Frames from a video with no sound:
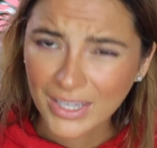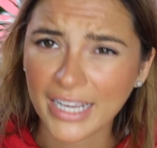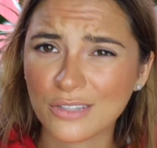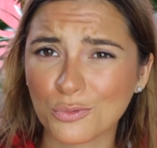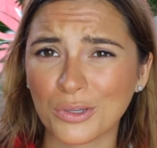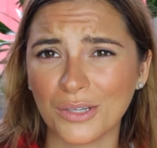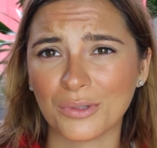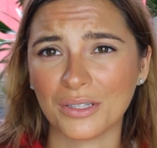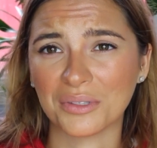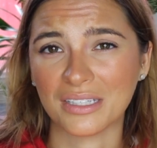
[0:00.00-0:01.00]
It's really,
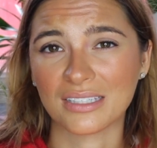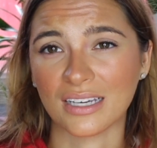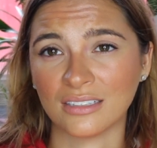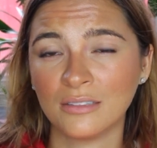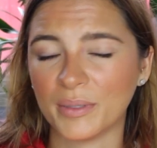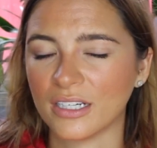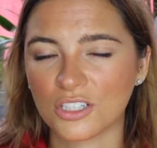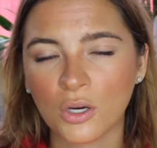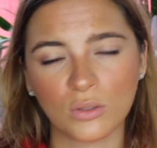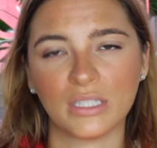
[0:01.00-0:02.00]
really, really subtle, but it
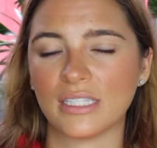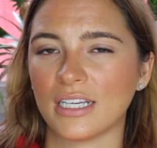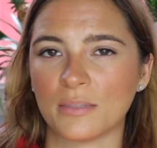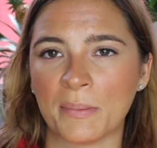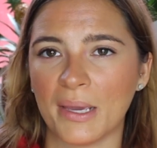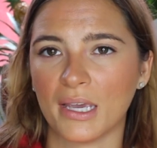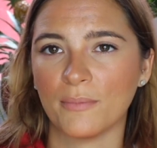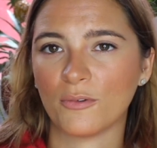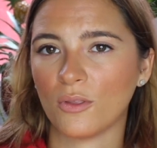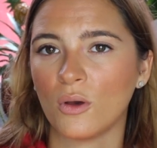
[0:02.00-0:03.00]
totally sets my
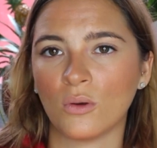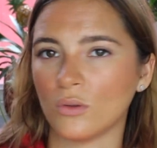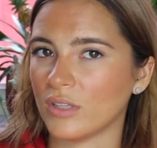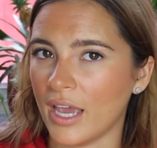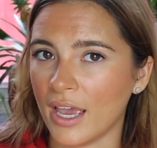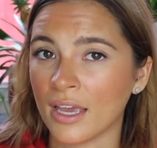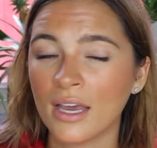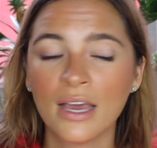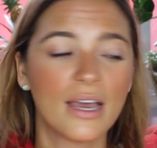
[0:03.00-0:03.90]
makeup for the whole day.